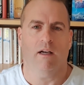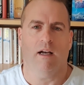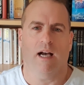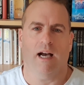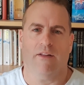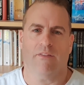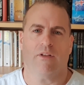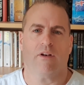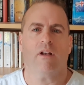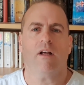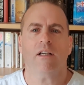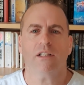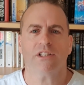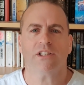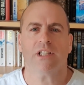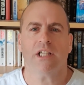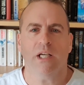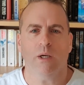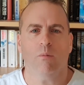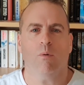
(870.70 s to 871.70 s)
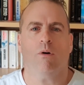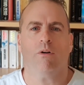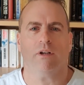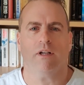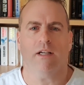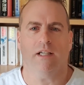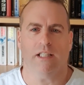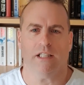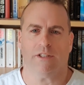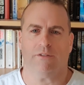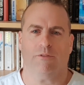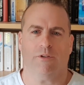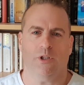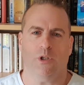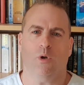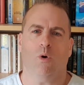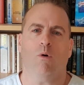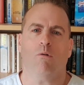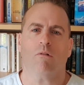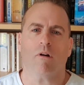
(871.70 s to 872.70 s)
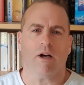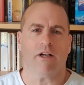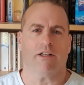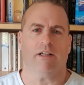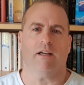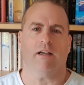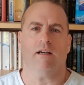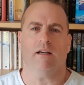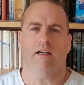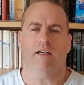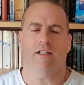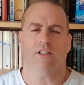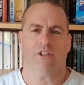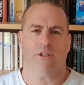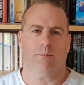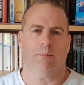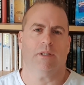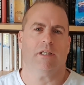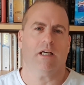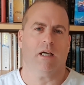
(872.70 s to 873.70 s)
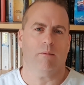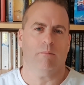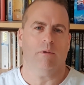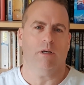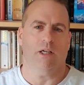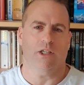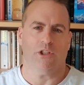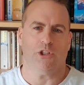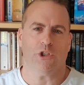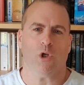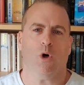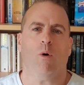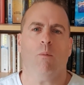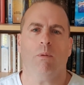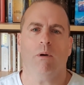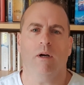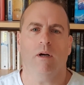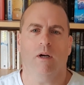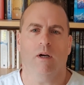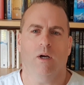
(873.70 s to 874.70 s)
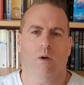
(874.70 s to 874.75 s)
And the last thing you want is for your writing to become a job